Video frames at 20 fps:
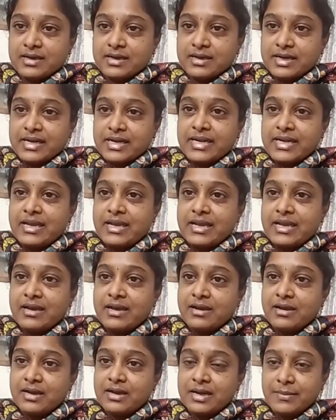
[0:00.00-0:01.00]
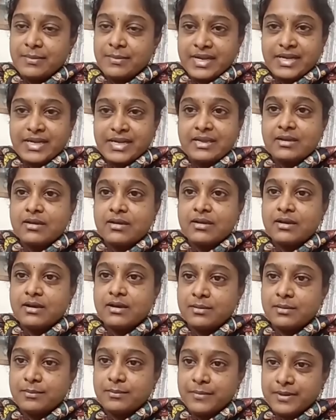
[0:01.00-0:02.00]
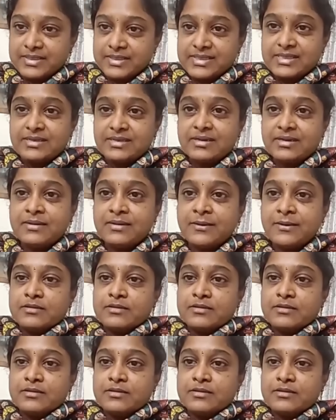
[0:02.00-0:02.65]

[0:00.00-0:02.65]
treating a dementic person.